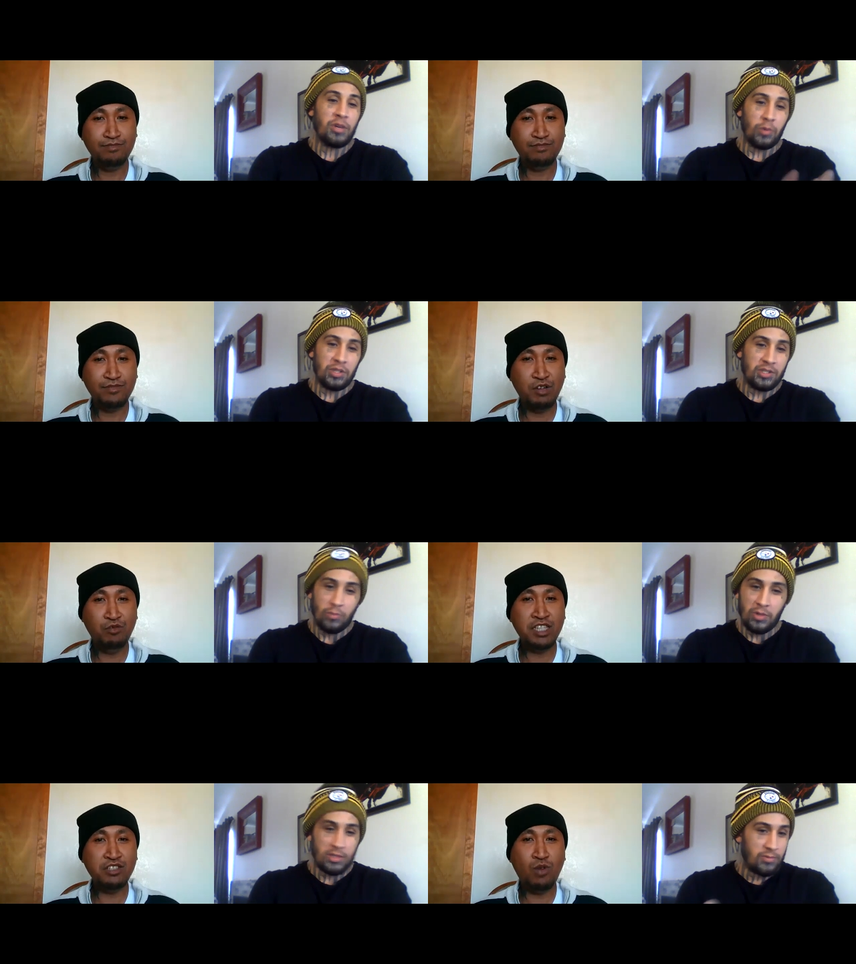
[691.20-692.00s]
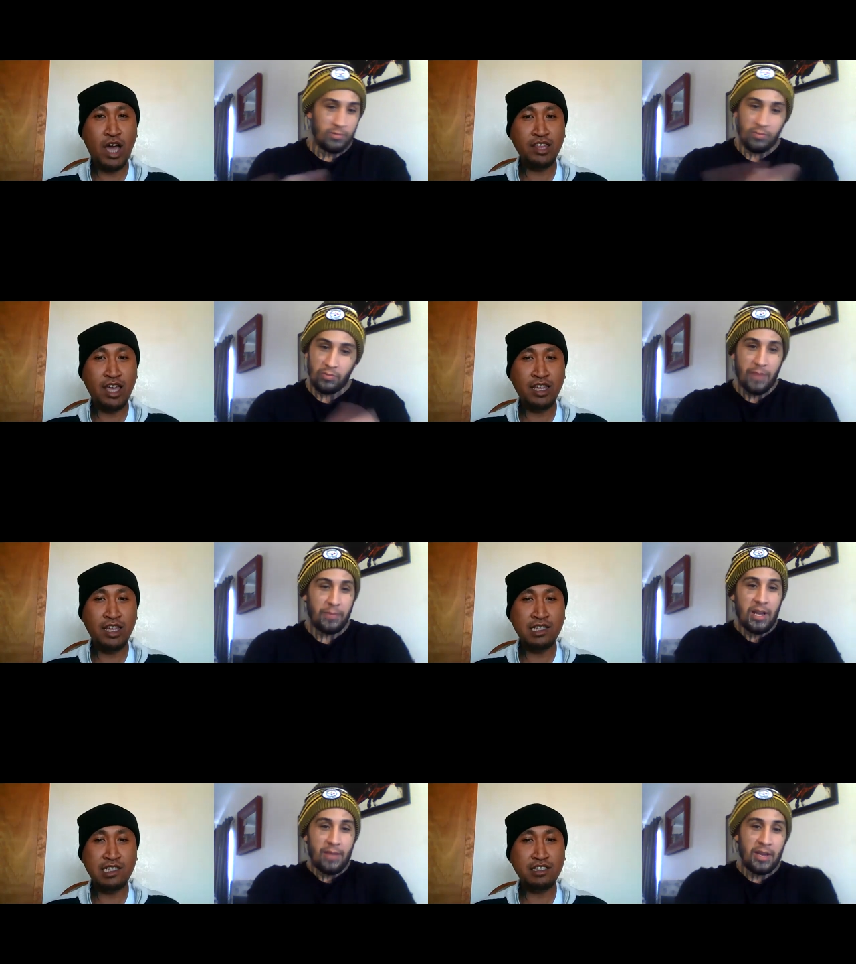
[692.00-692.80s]
Speaker 1: What, what's the reason why that
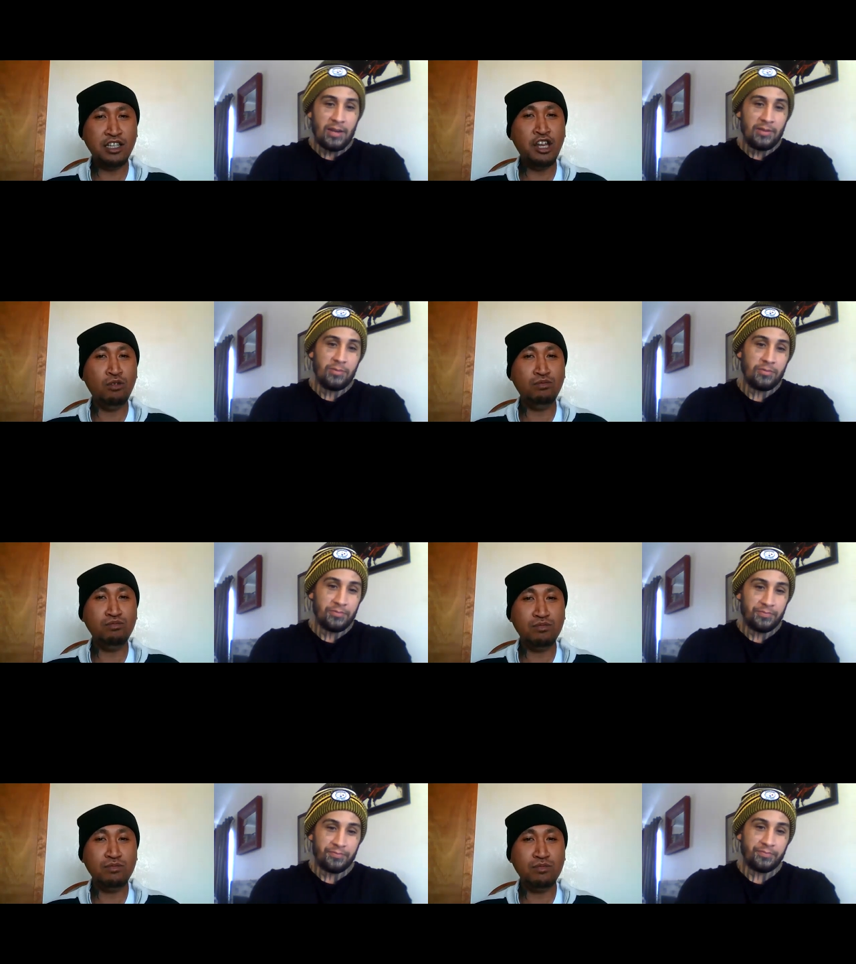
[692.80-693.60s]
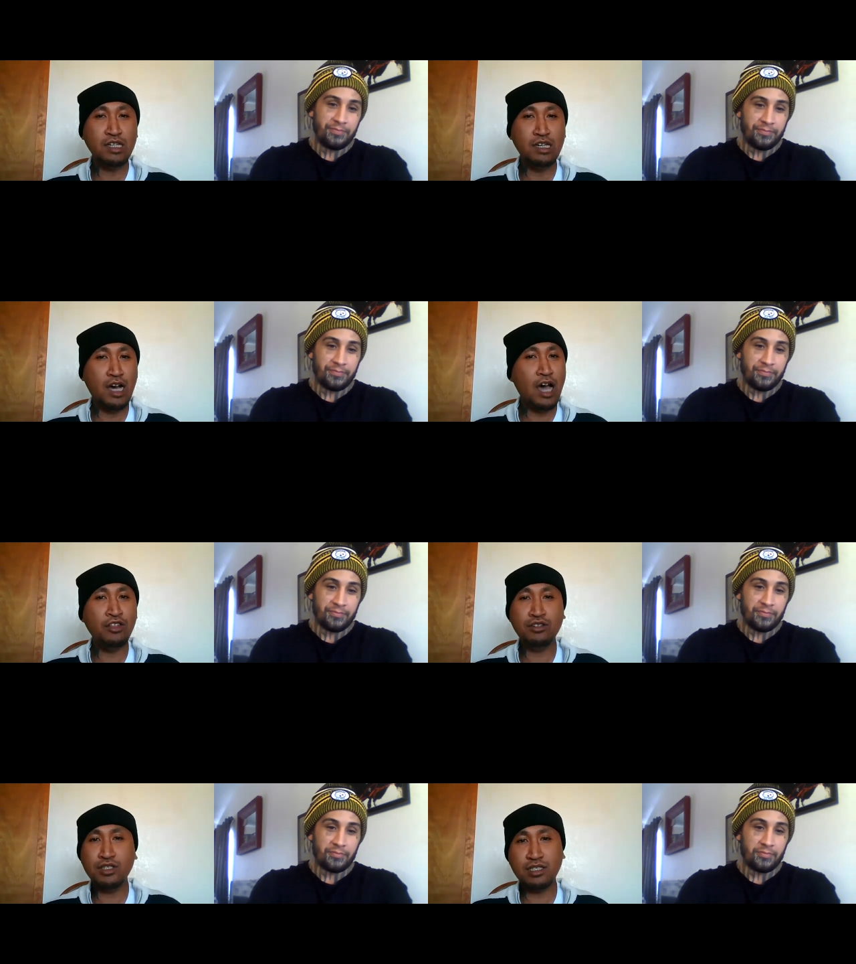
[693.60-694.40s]
is? Up, you know,
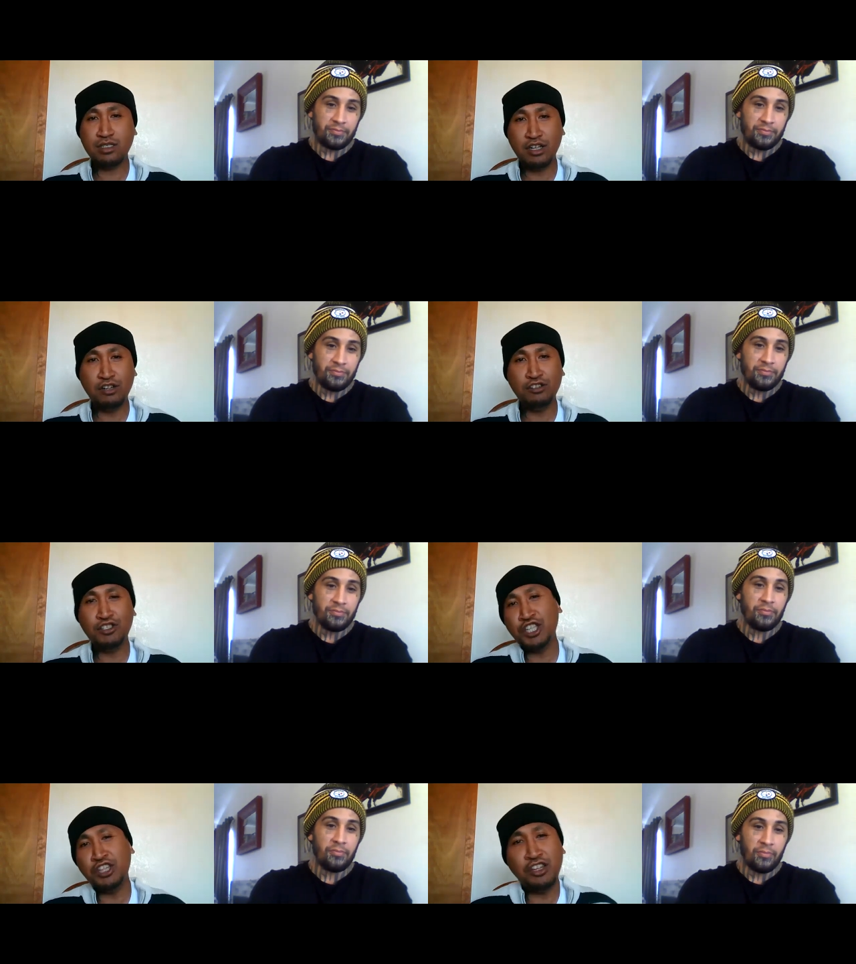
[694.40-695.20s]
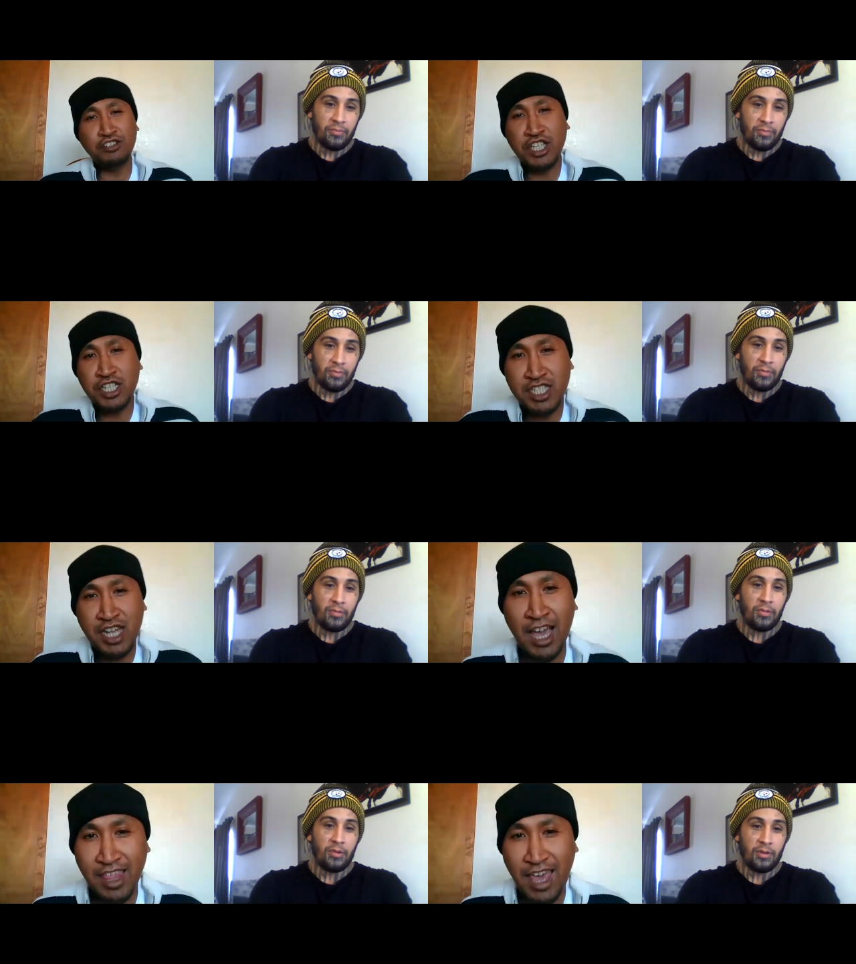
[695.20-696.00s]
Speaker 2: others they're ju- they're just not that
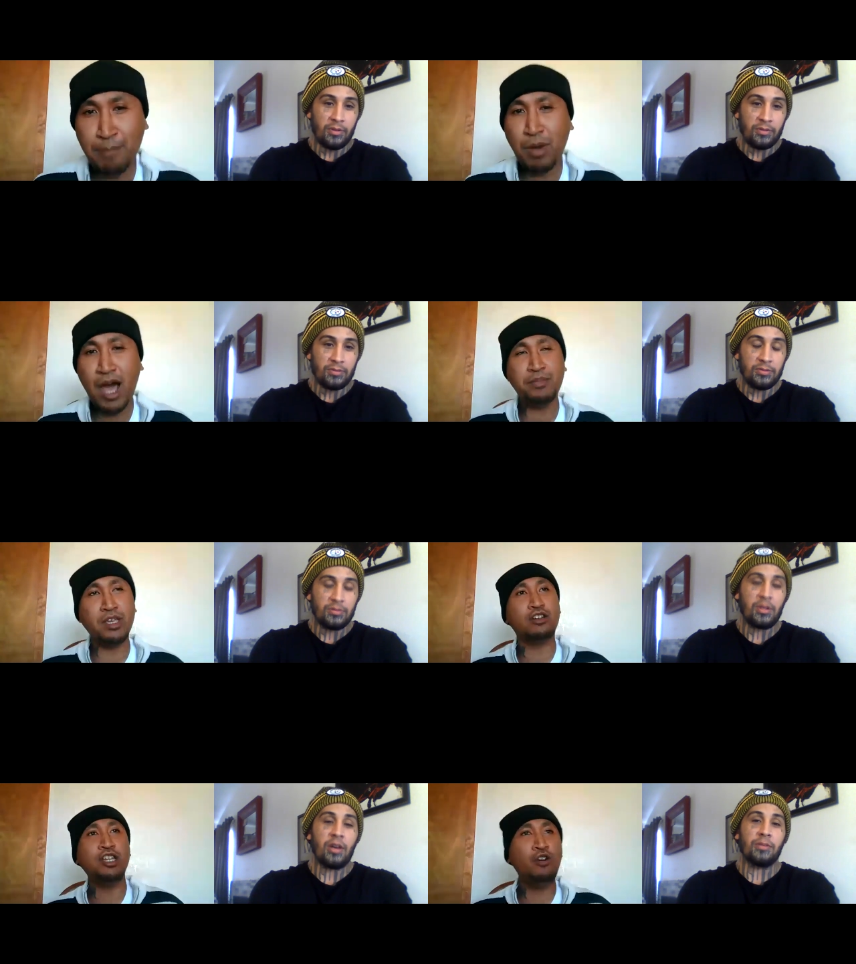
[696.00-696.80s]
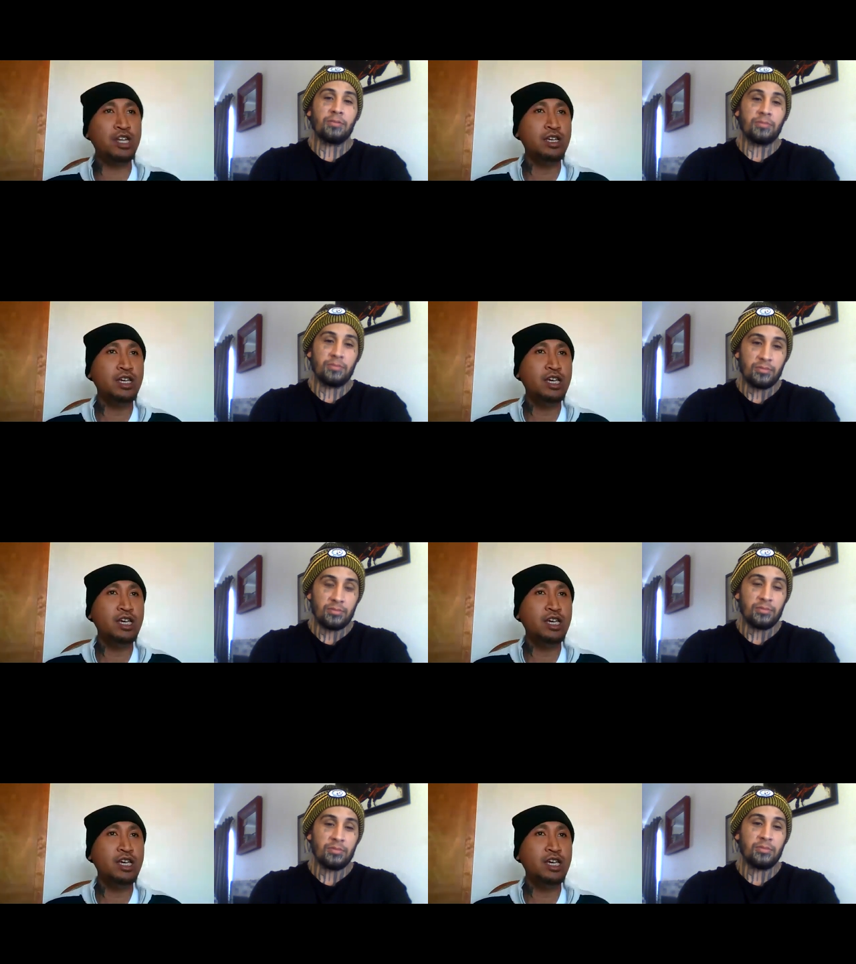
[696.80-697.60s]
popular. You know, and
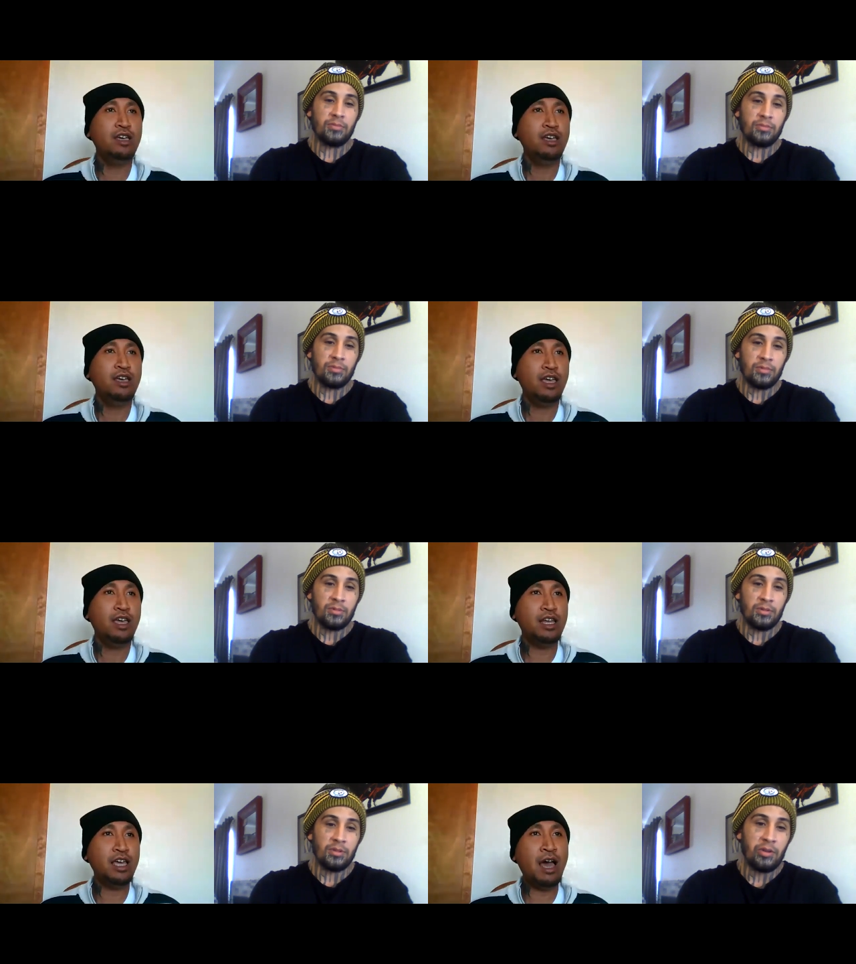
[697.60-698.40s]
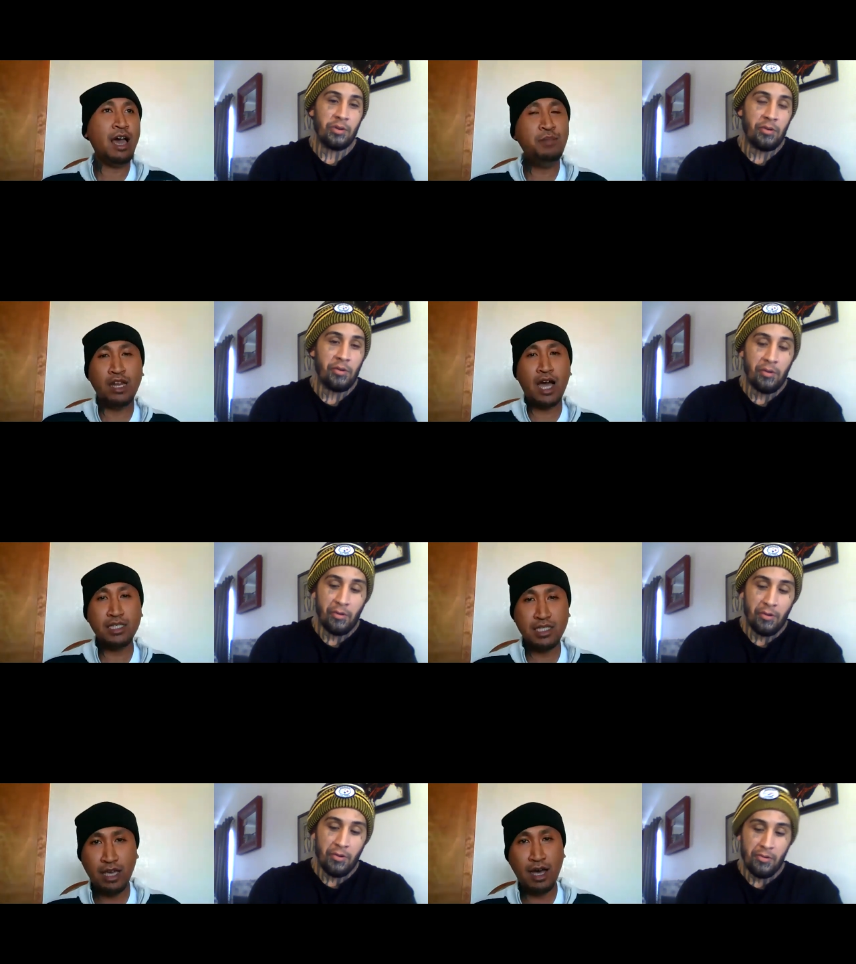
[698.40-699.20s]
and and I'm being honest in that
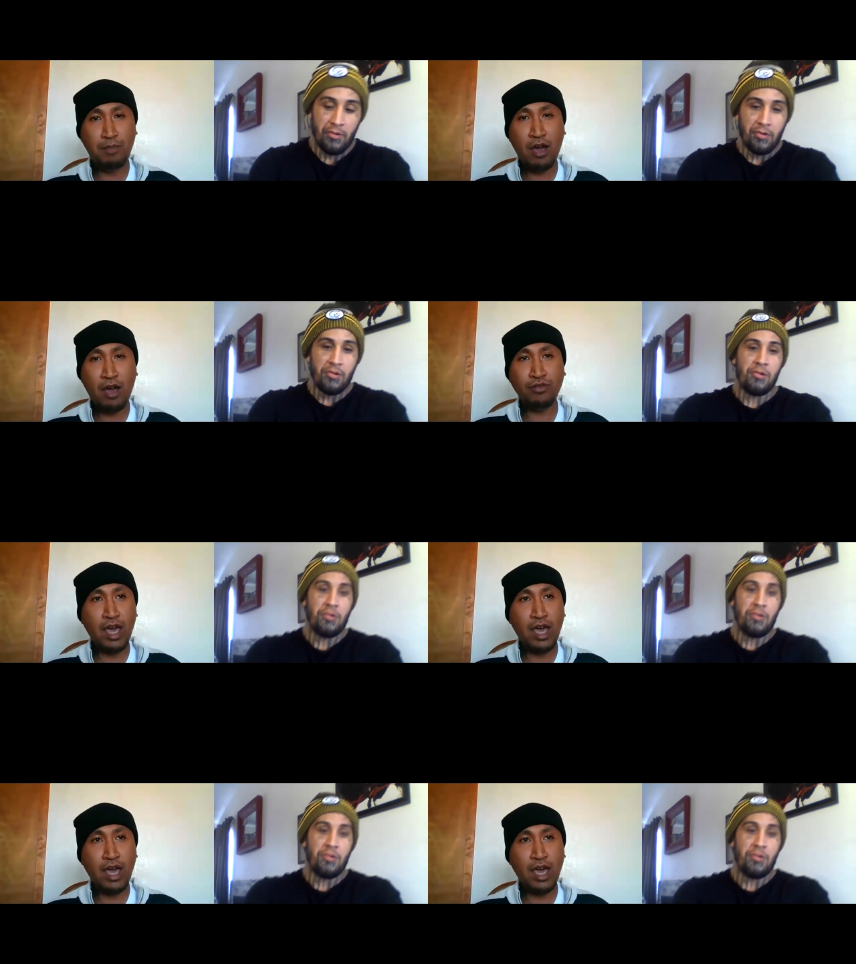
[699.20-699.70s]
about that. Just